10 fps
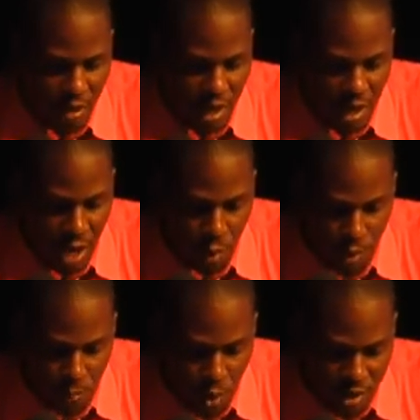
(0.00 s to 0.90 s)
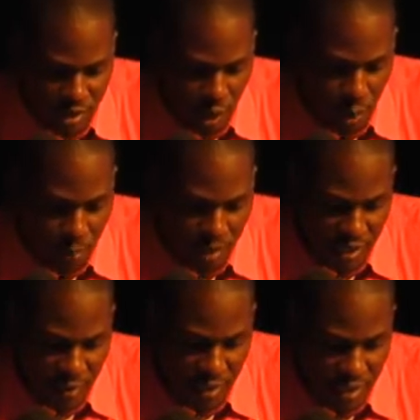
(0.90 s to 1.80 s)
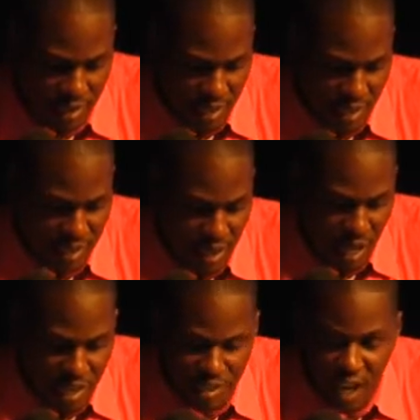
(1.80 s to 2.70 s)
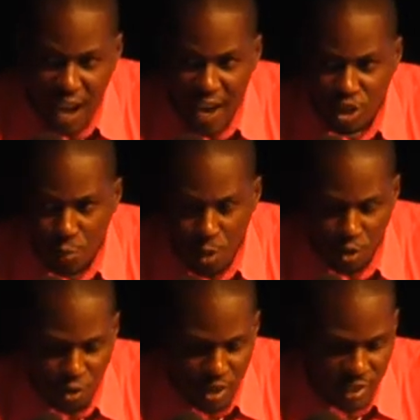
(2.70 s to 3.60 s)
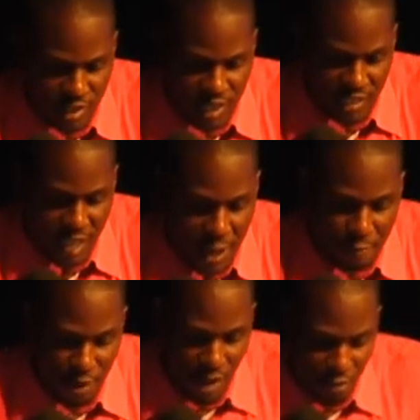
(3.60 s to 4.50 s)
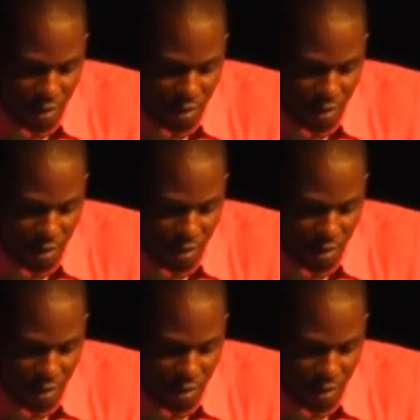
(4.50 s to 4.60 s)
inadequate books, equipment, and facilities. There's a high dropout rates. There's high failure